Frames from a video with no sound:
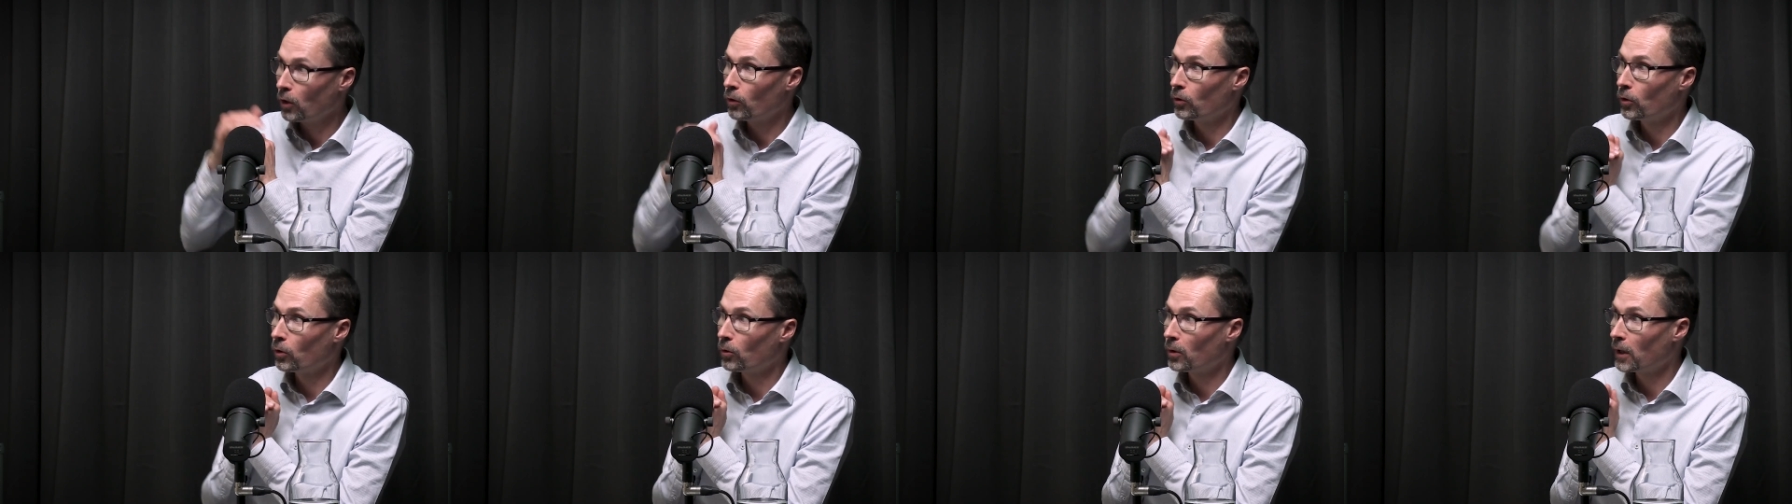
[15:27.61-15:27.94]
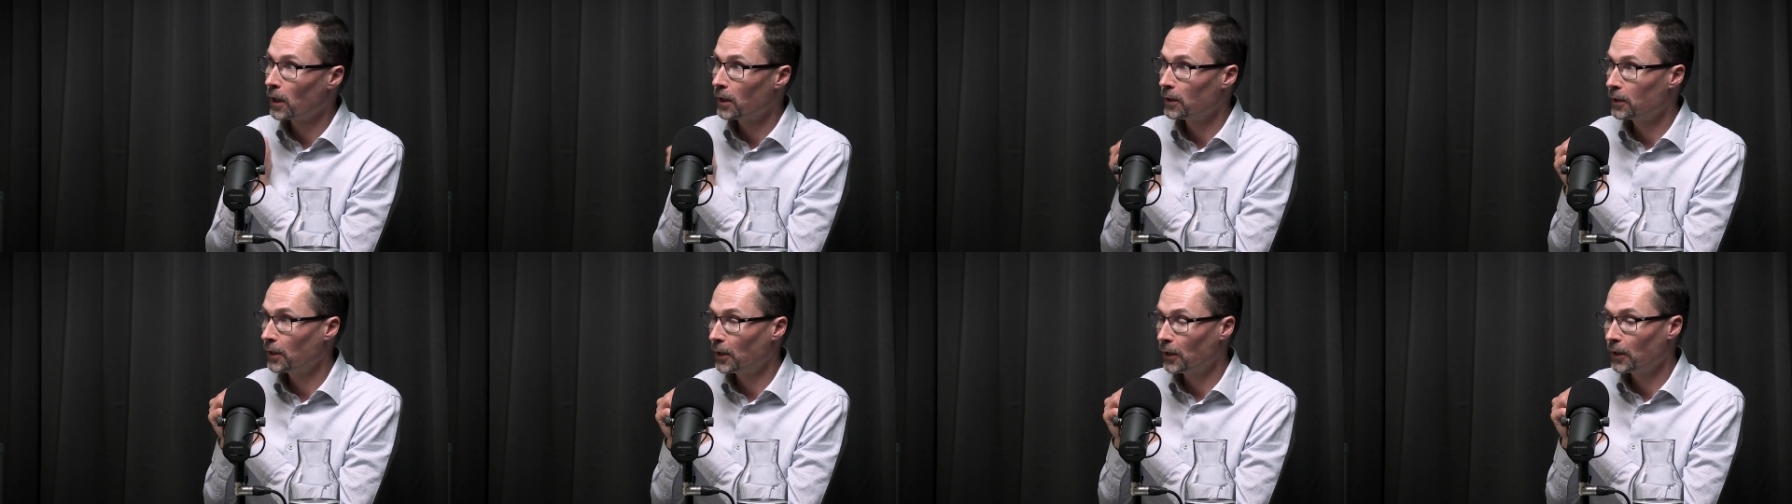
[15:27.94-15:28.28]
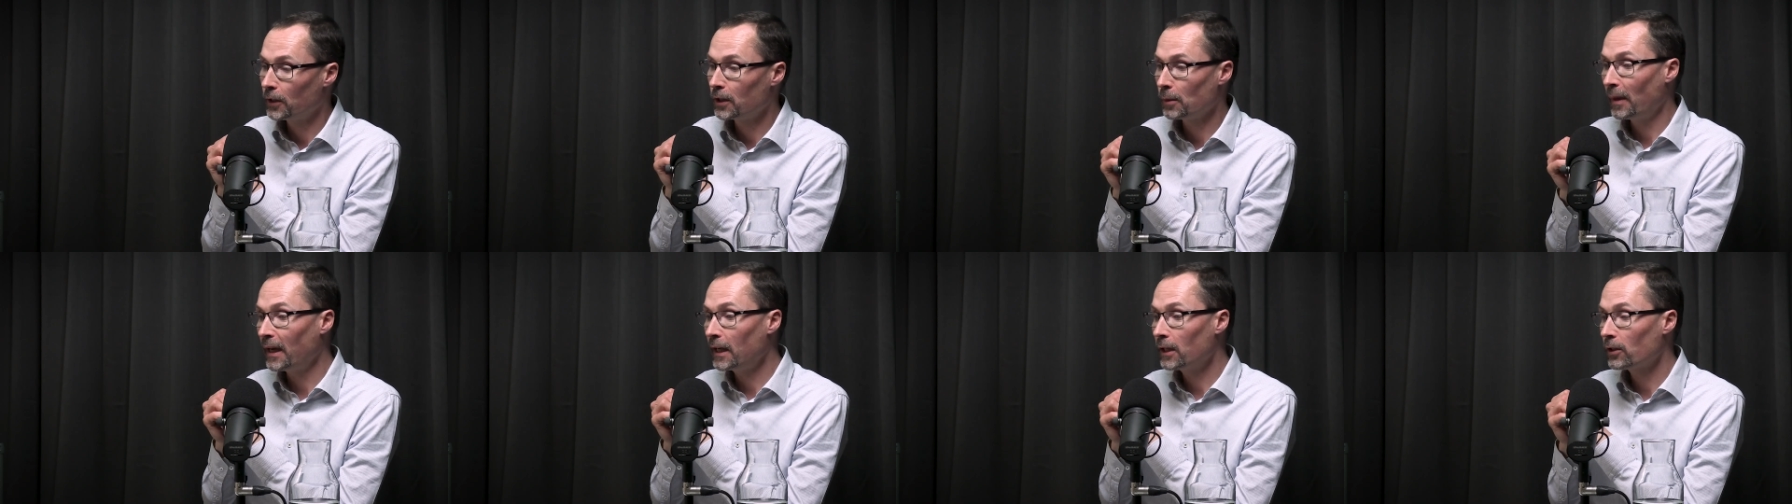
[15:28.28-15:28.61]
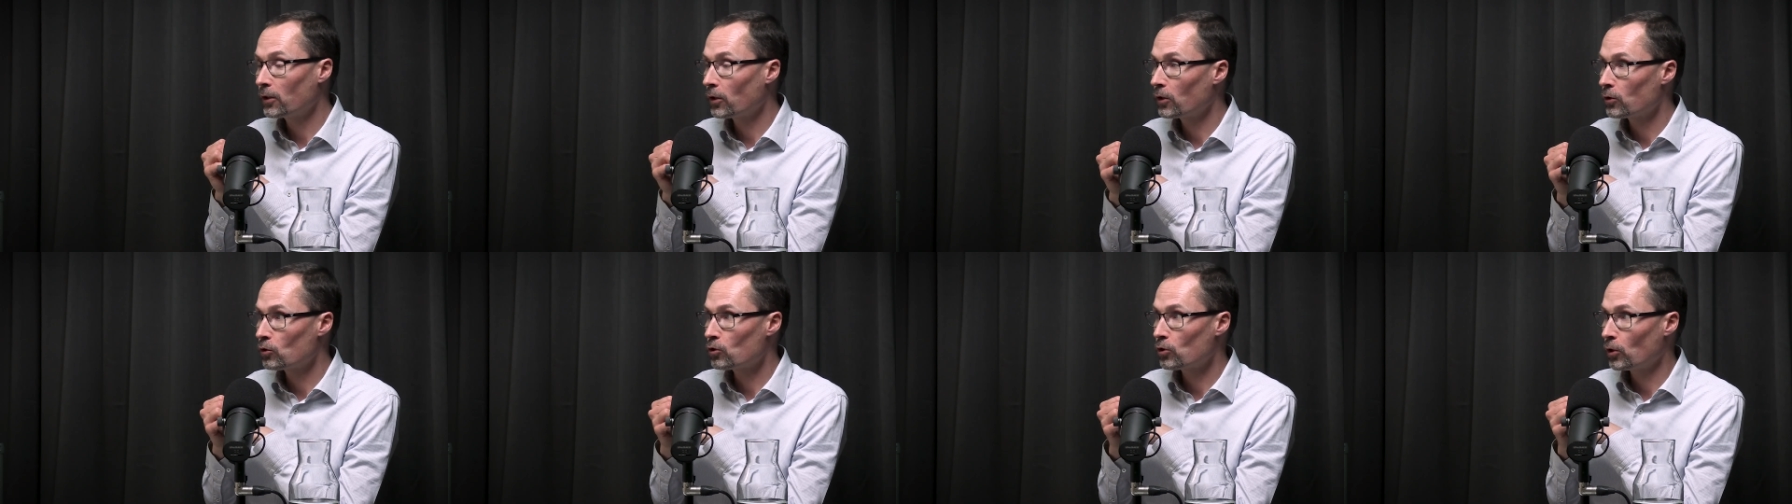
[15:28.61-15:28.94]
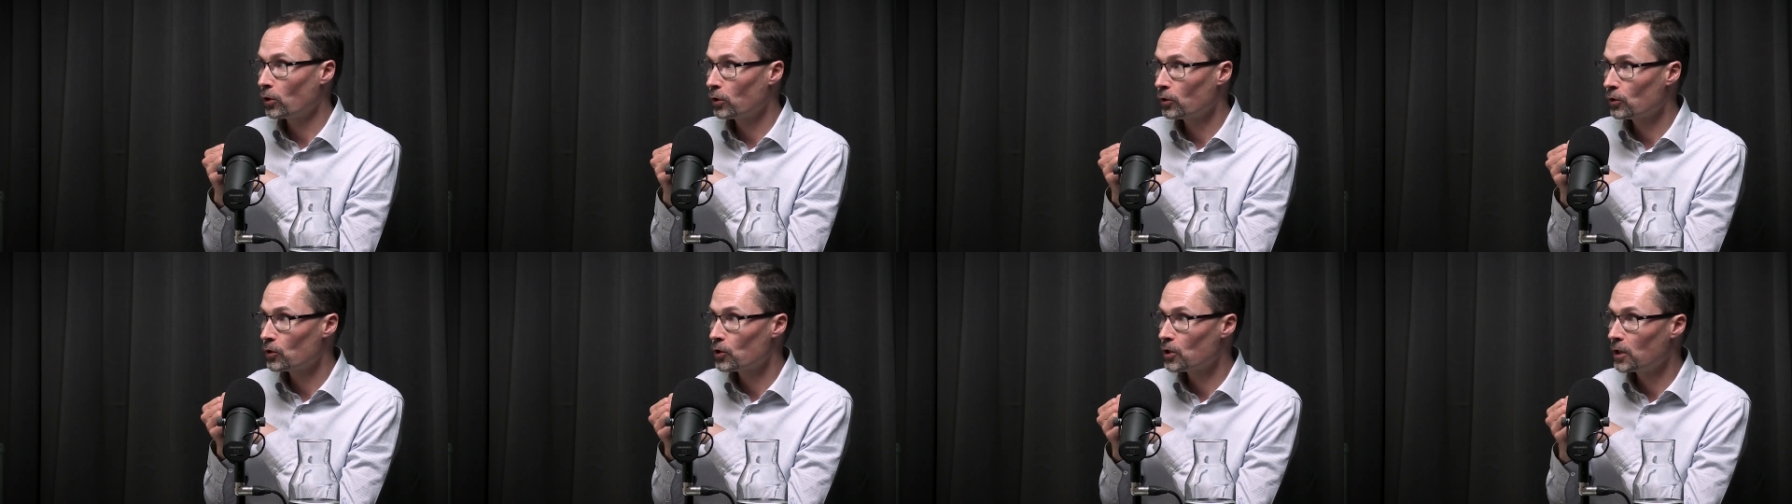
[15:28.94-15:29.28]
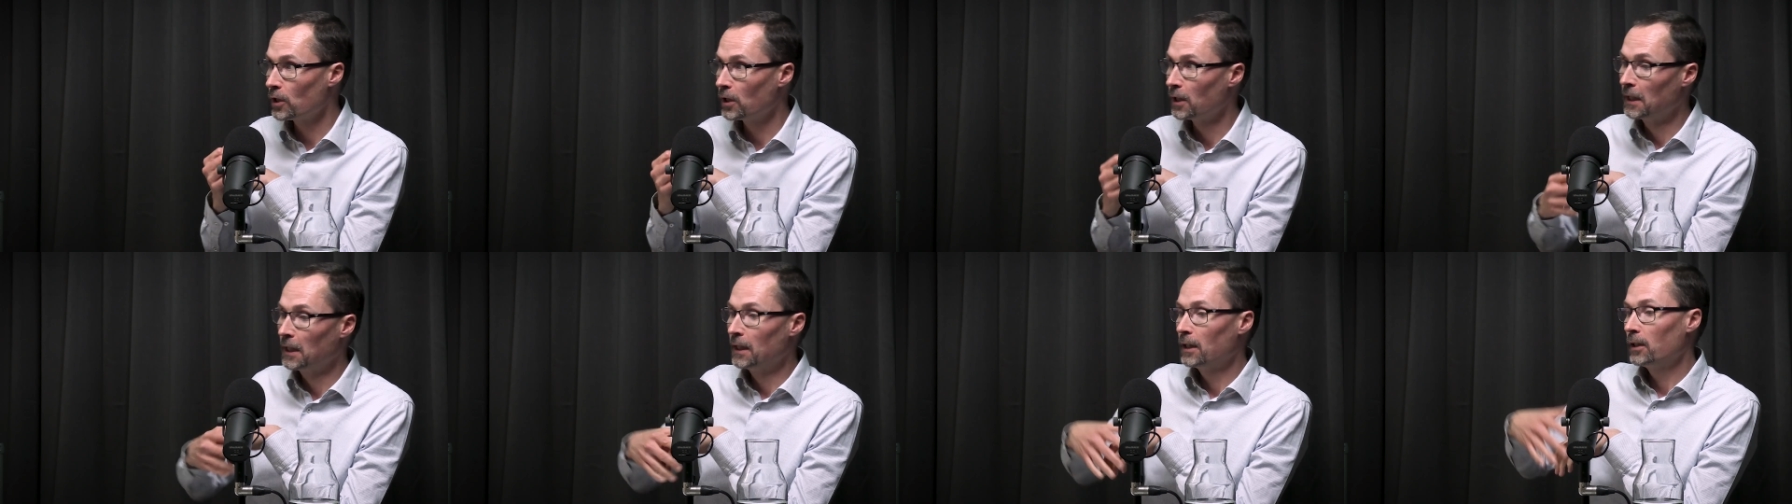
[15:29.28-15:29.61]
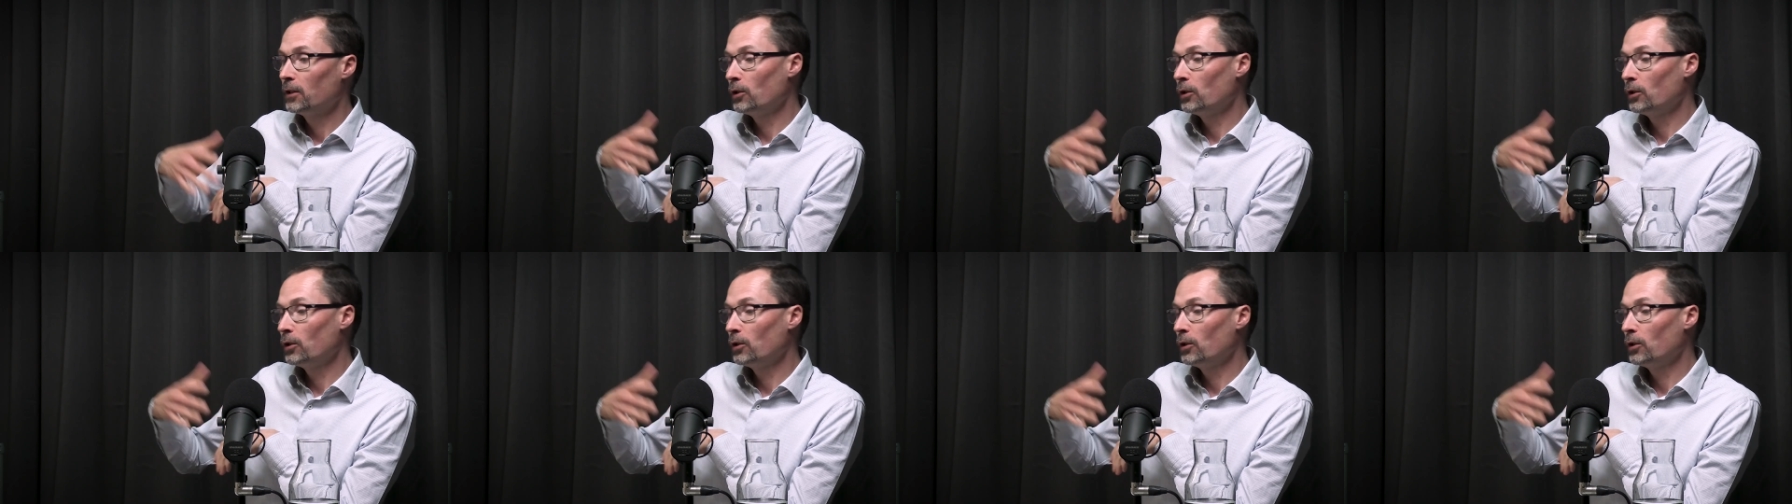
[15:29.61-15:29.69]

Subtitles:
lower demand uncertainty.